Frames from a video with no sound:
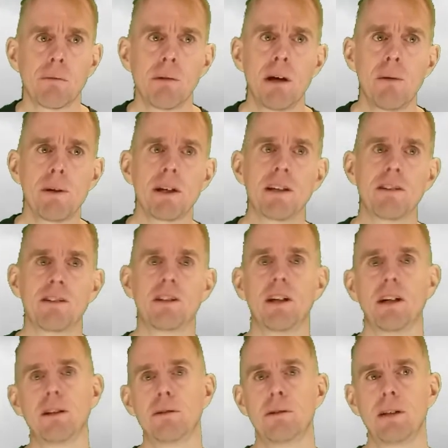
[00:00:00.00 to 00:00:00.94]
where we're going to
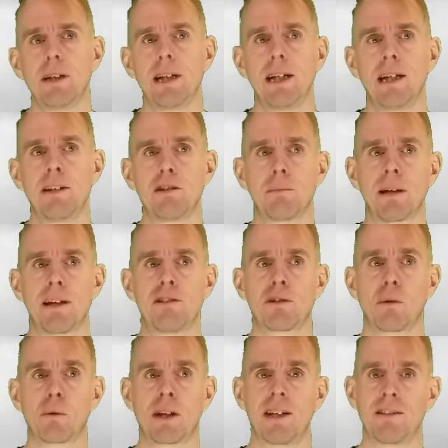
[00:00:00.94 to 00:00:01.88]
go is a
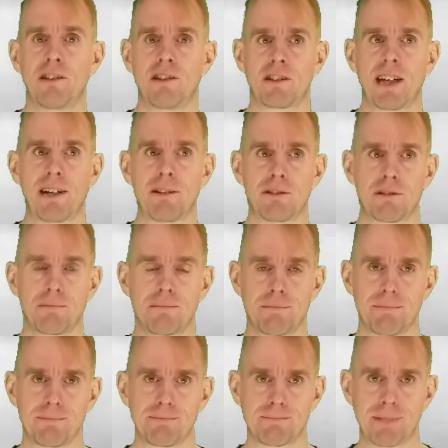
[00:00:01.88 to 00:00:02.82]
place called Kinder Scout.
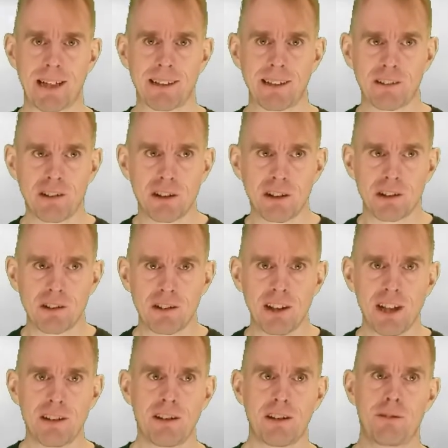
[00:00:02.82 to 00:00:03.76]
And as you can
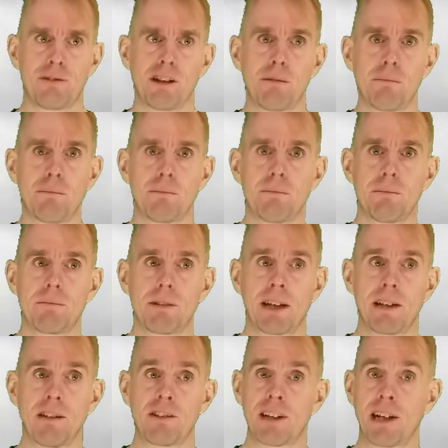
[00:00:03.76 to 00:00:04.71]
see in this film,
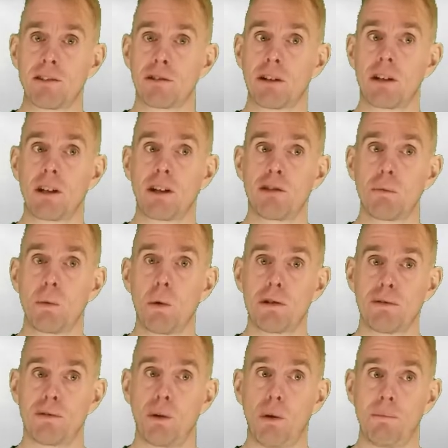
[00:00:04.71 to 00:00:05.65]
Kinder Scout's got a nice
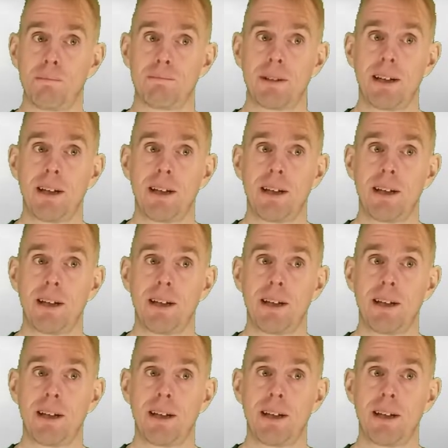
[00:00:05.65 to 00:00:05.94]
waterfall.